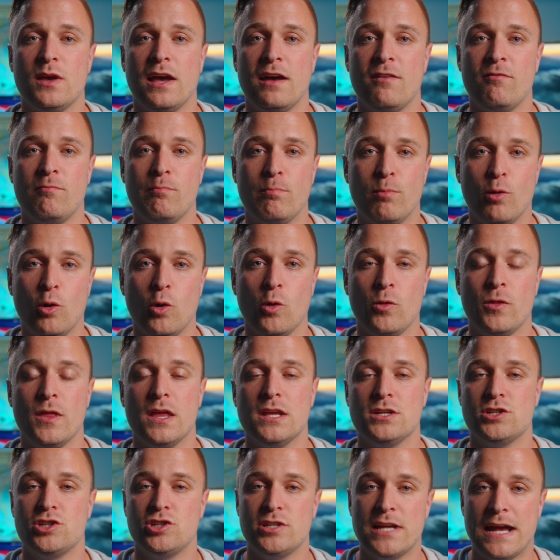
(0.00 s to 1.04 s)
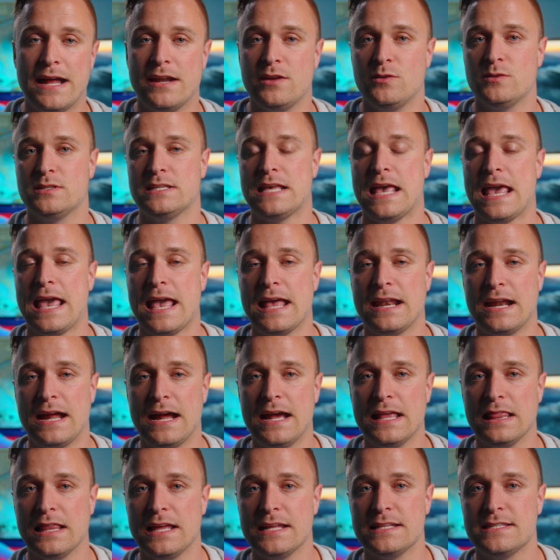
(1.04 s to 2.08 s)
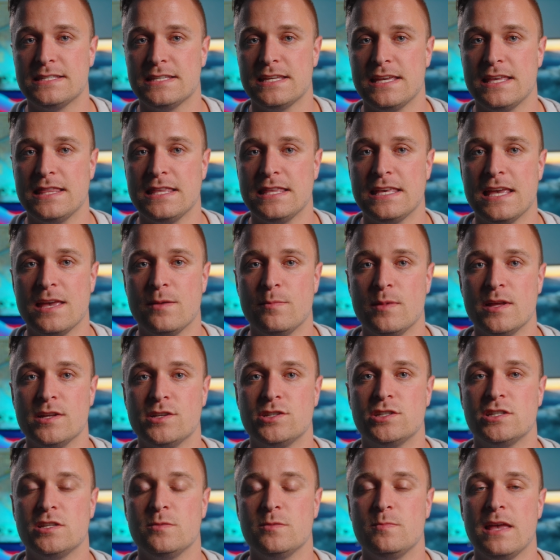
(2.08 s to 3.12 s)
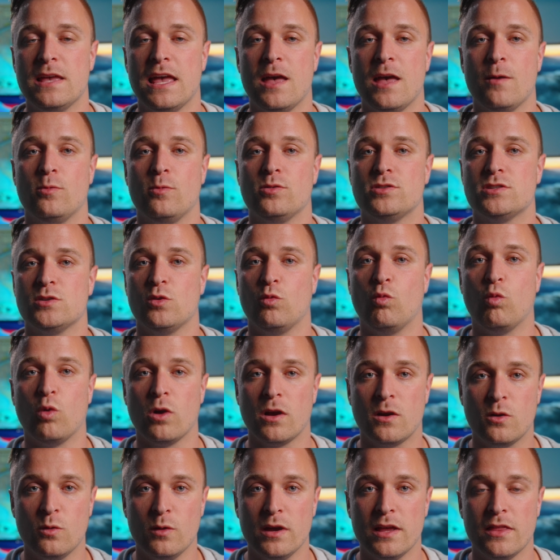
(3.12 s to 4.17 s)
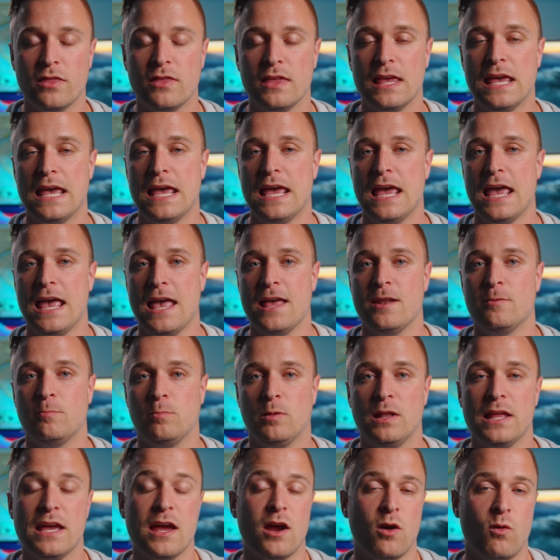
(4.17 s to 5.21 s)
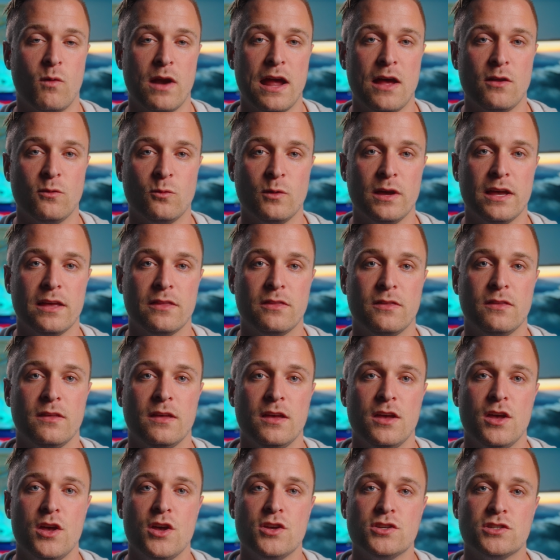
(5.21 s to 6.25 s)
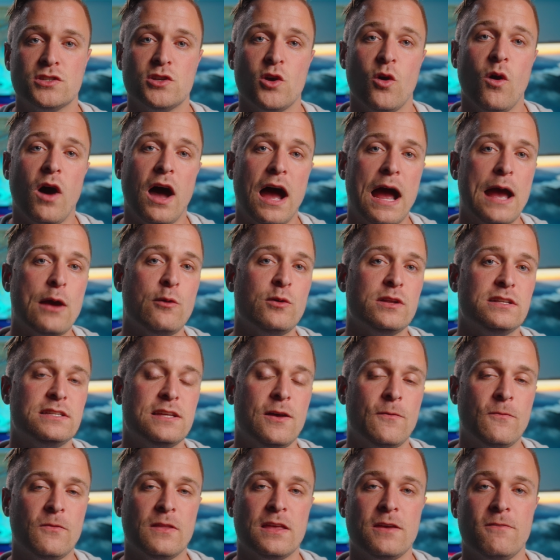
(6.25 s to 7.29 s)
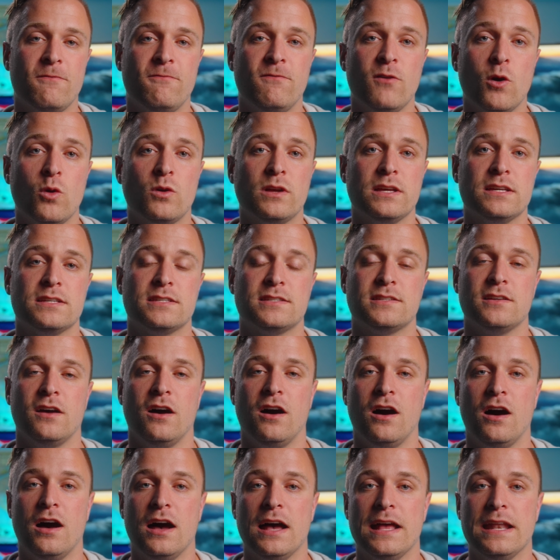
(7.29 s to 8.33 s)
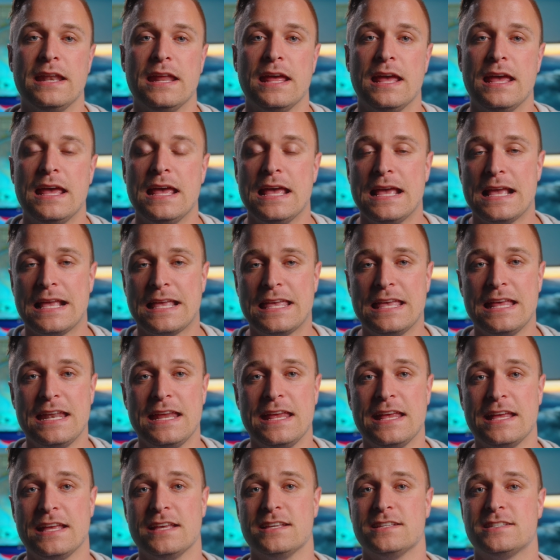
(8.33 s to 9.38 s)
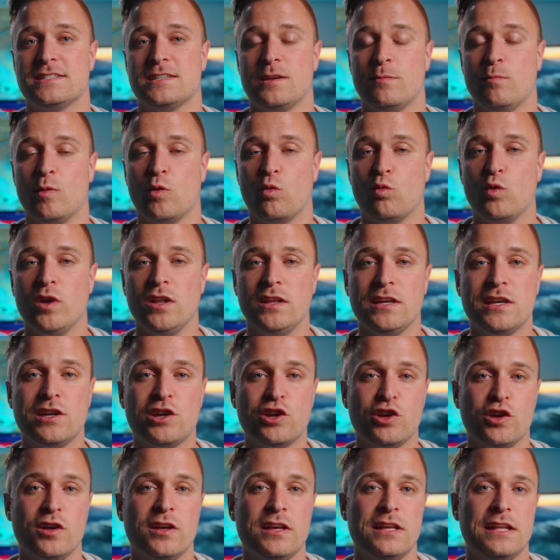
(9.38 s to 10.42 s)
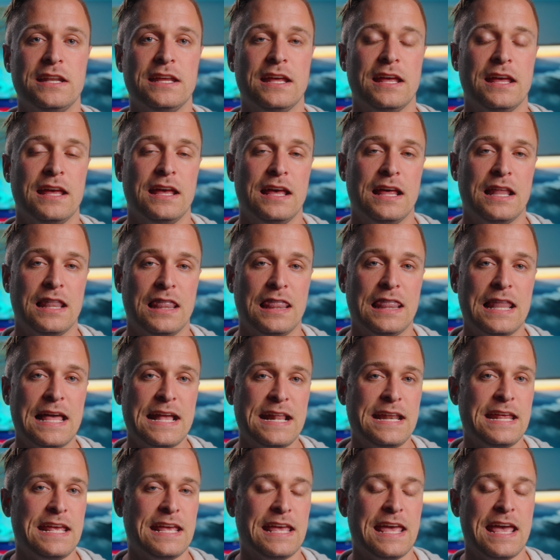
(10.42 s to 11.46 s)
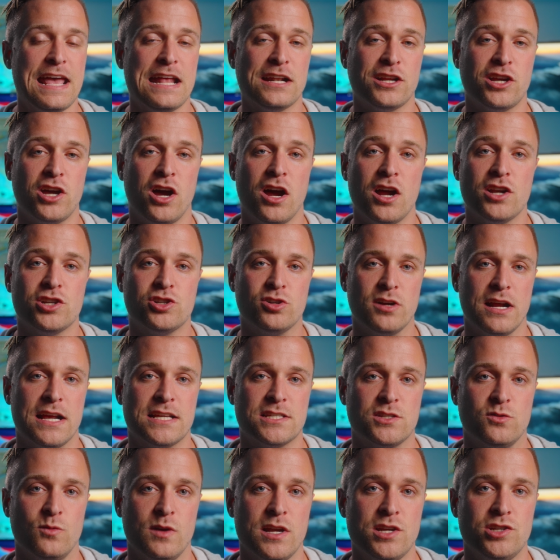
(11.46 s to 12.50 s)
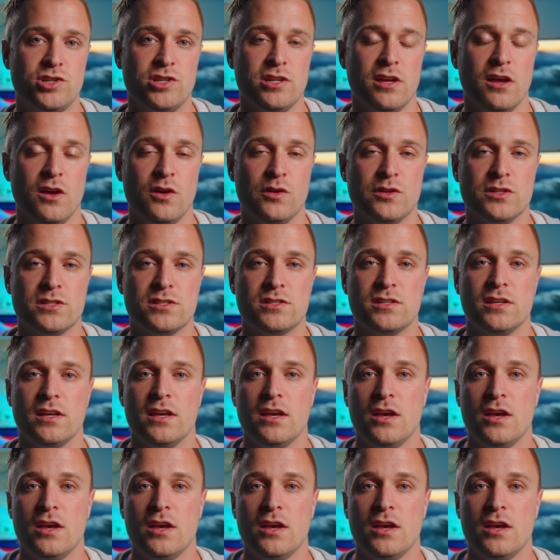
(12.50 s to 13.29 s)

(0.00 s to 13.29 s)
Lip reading: have both shadows and highlights in the image to be able to work with and play around with. So I would definitely focus on getting some really good lighting and contrast ratios